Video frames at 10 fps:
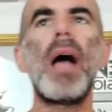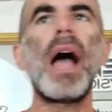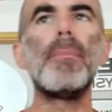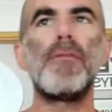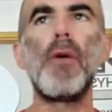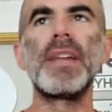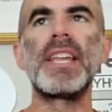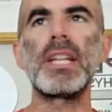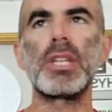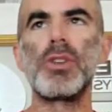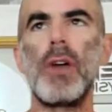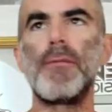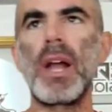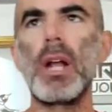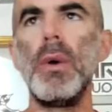before we kick this off,
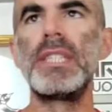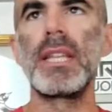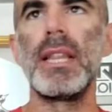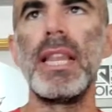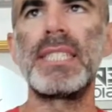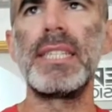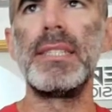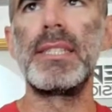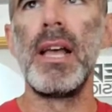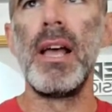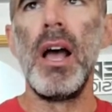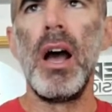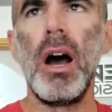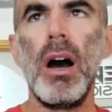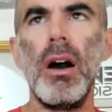before I go into the lessons
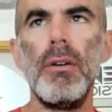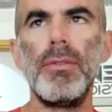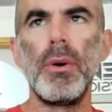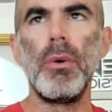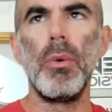of